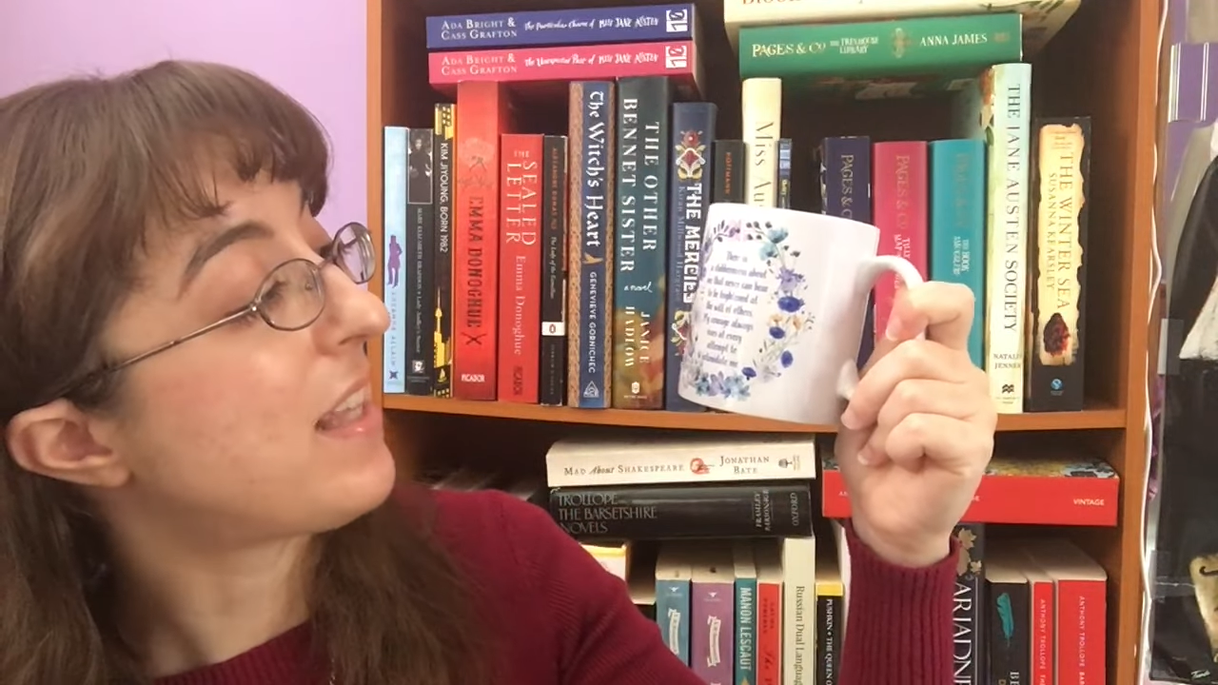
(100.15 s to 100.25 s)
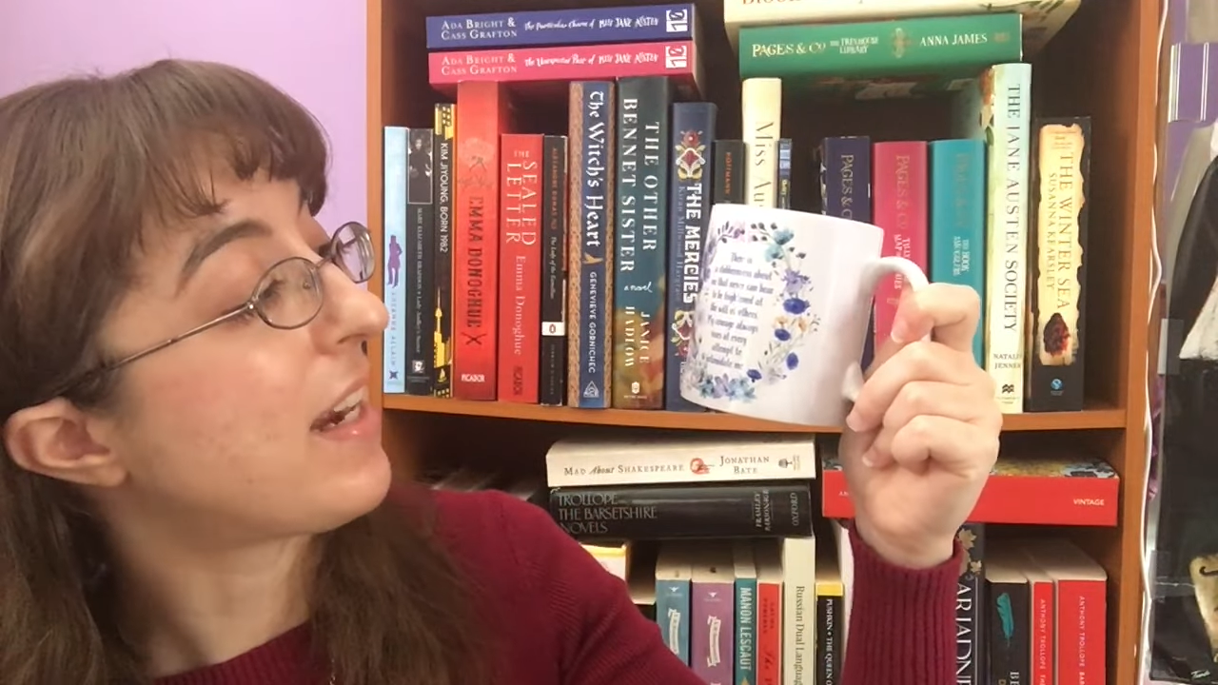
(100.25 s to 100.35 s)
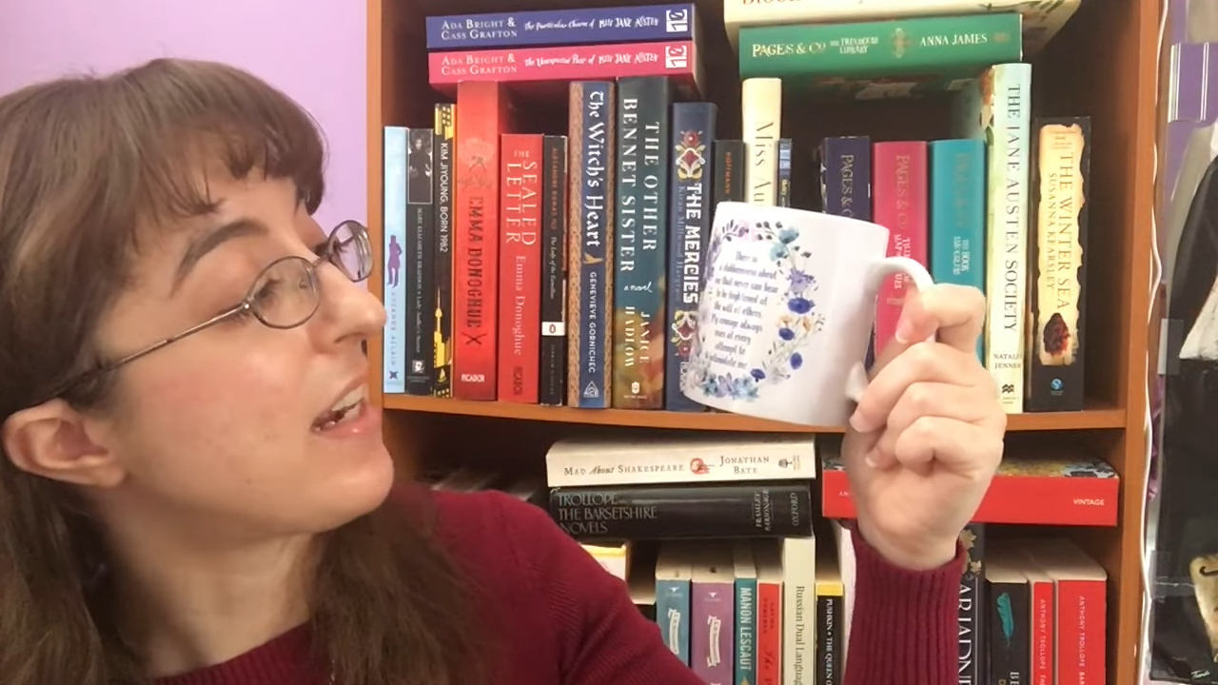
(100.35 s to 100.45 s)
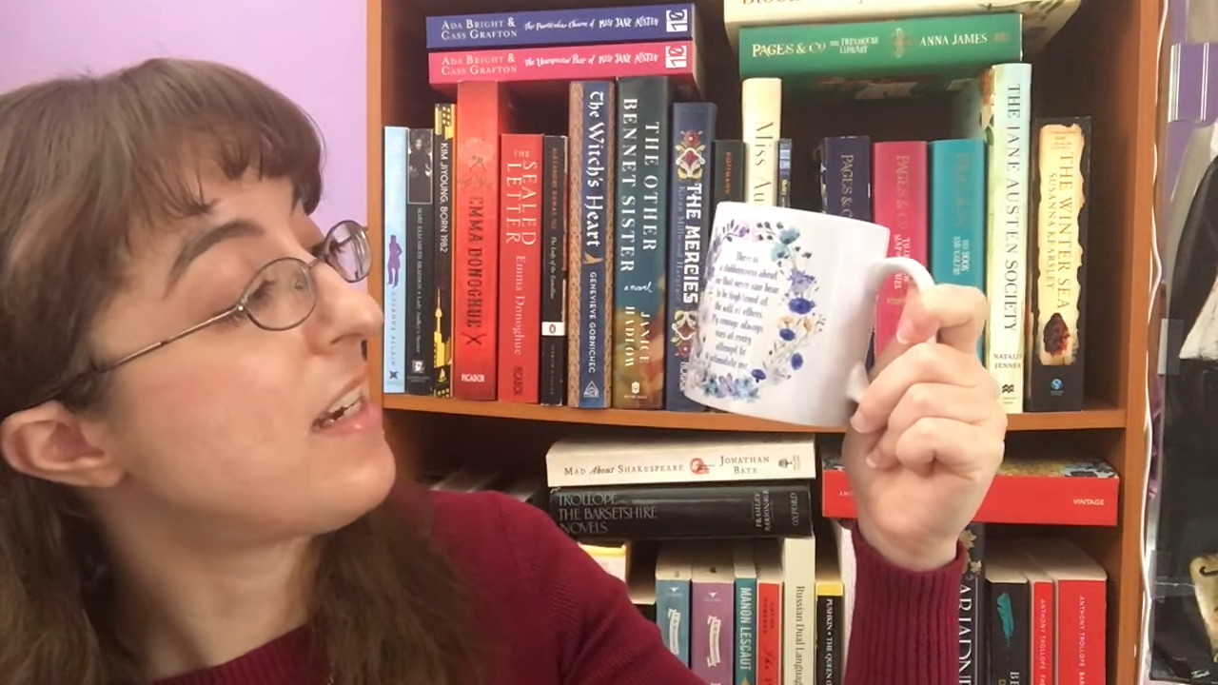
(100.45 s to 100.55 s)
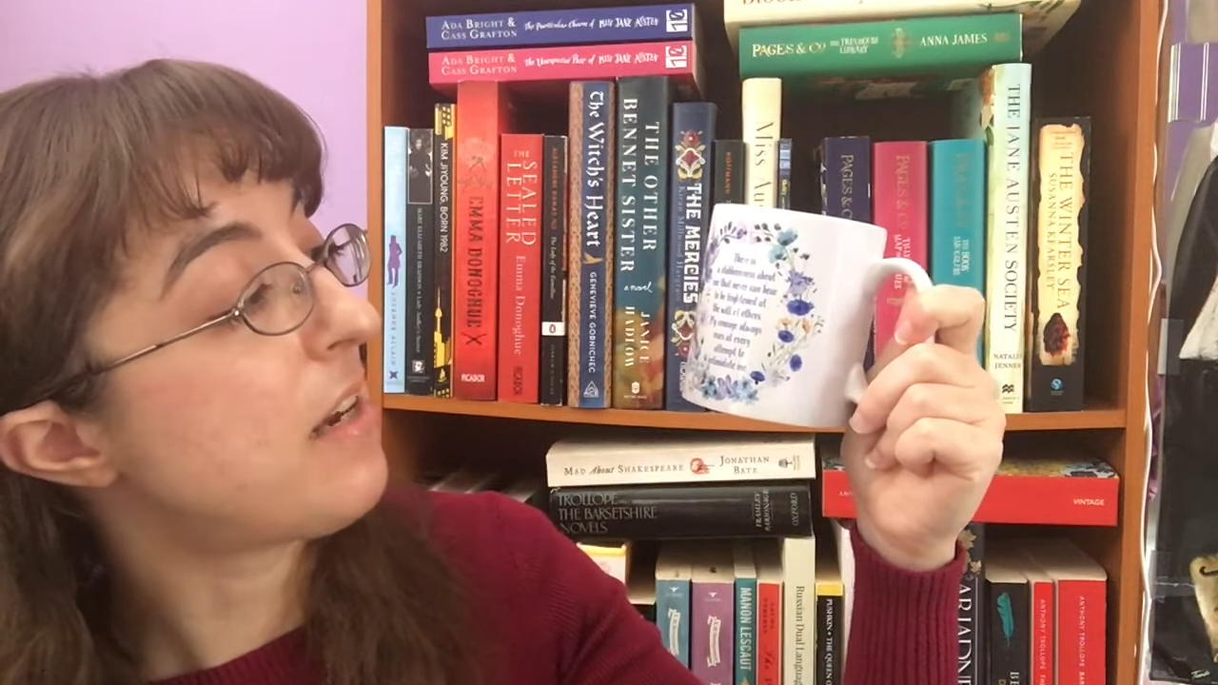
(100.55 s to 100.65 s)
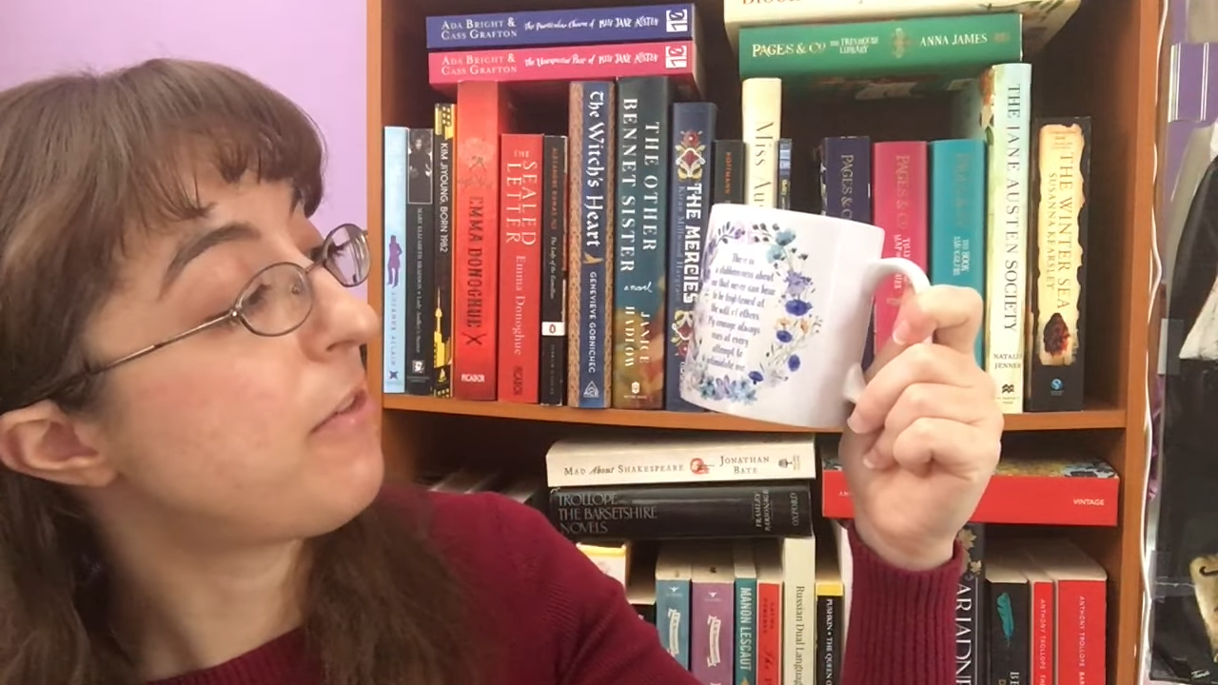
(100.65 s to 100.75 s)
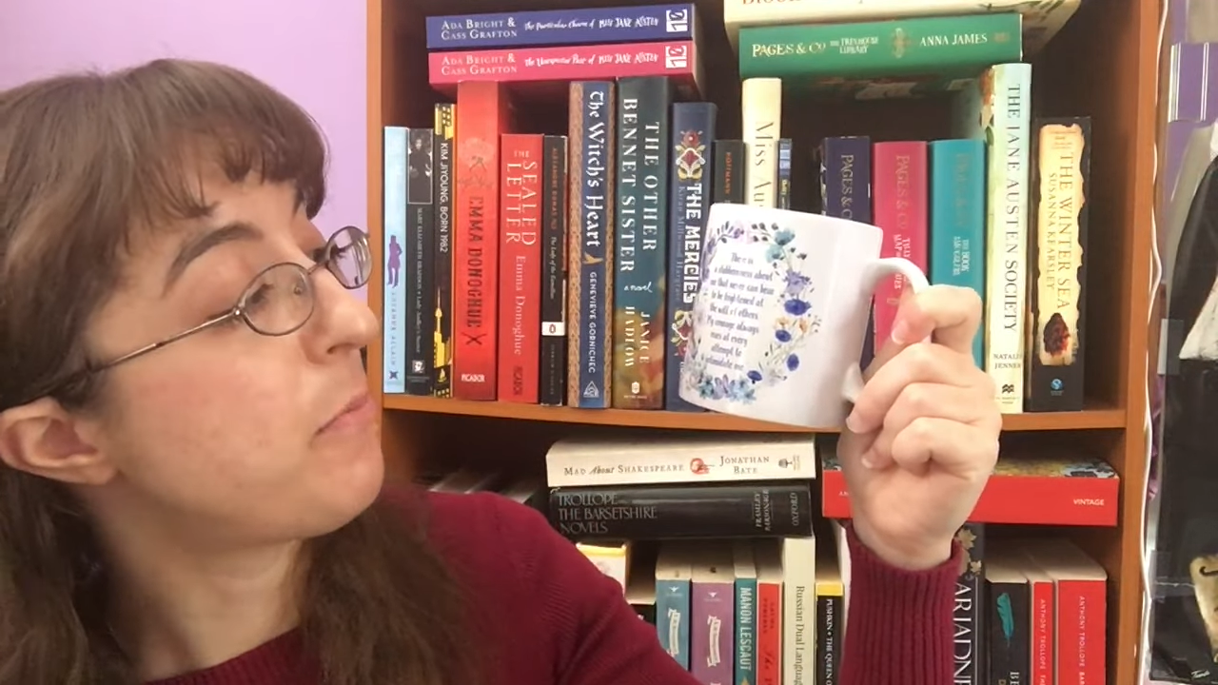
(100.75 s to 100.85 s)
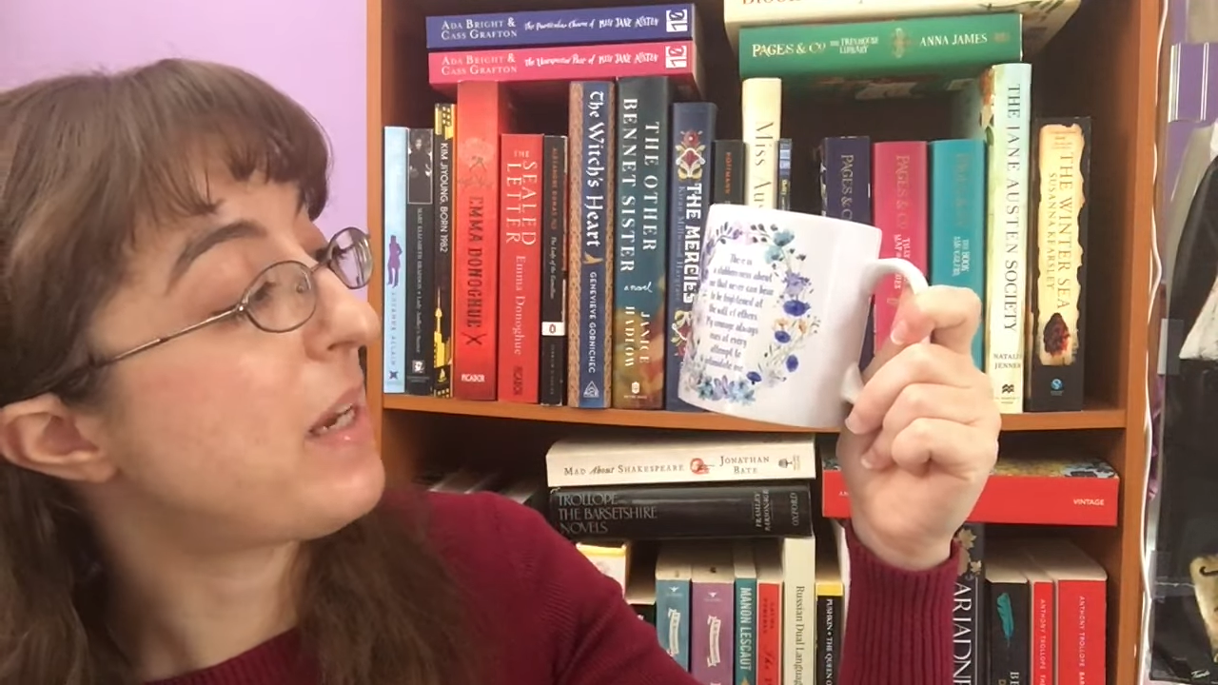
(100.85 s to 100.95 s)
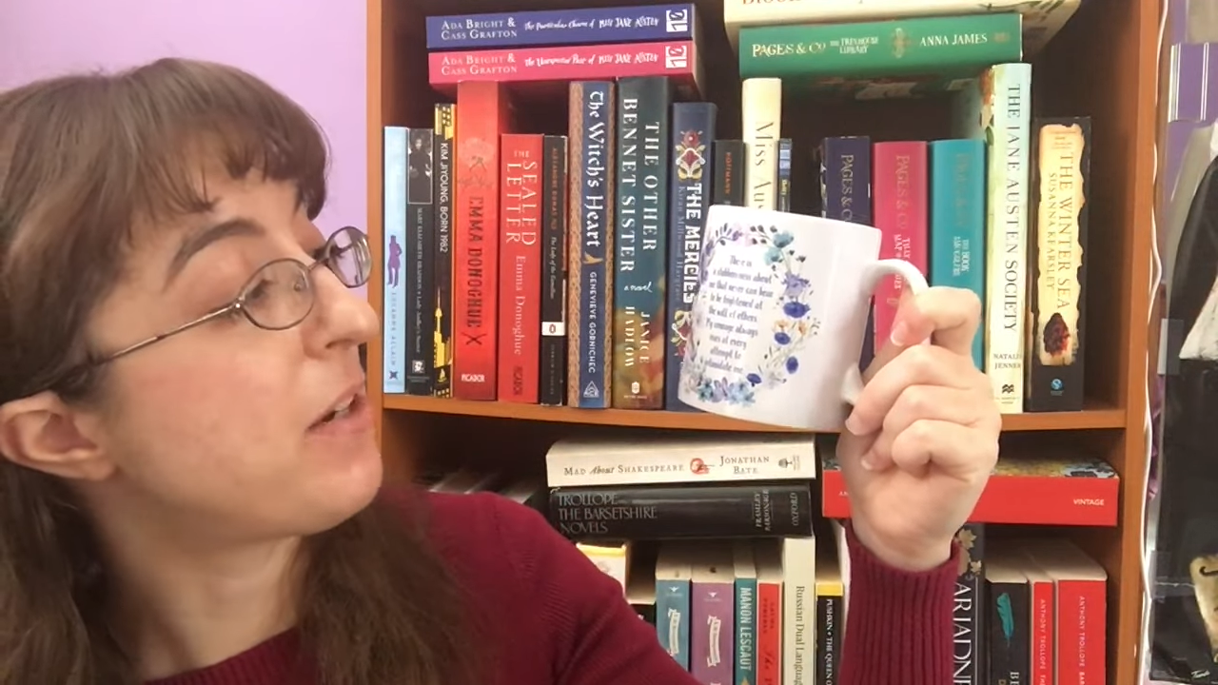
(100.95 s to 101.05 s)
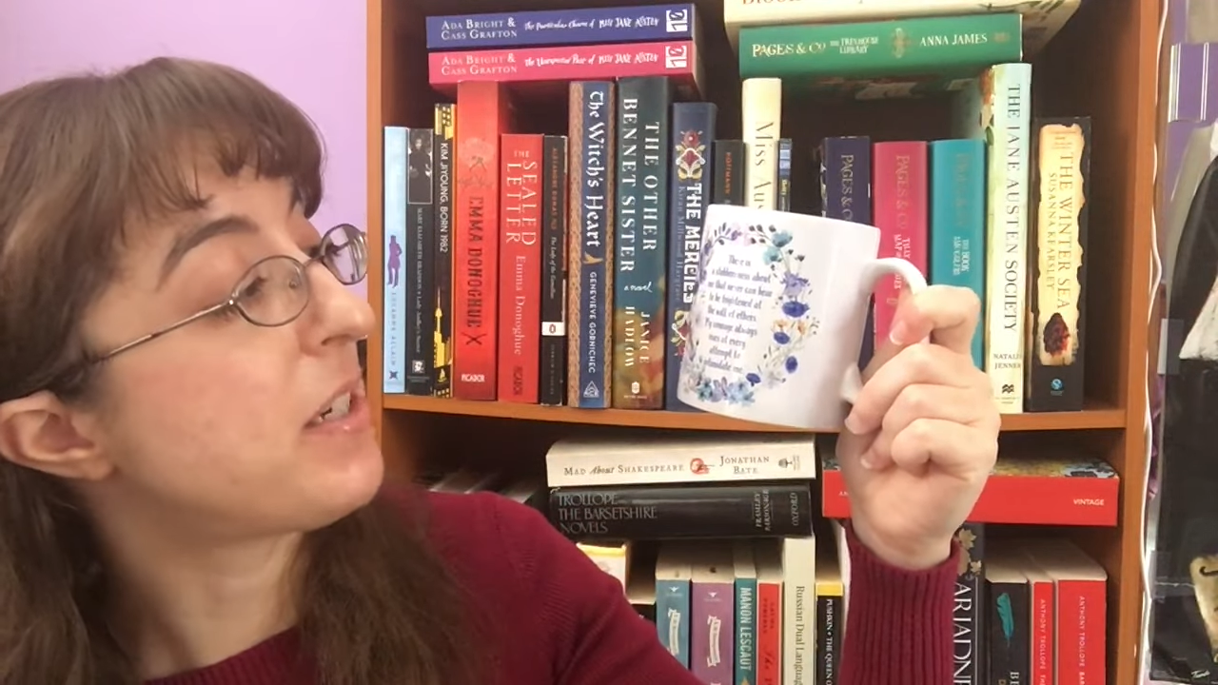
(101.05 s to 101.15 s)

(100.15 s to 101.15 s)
that can never bear